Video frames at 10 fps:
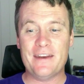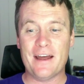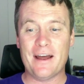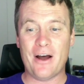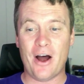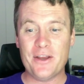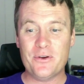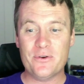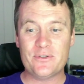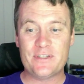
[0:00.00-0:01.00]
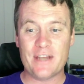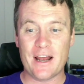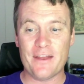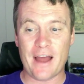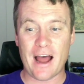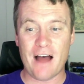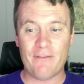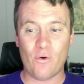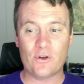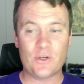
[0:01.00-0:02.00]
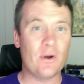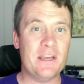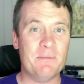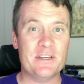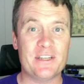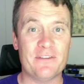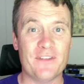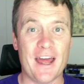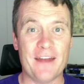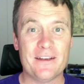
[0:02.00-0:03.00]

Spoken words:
I used the half-orc Donkey Biscuit for that.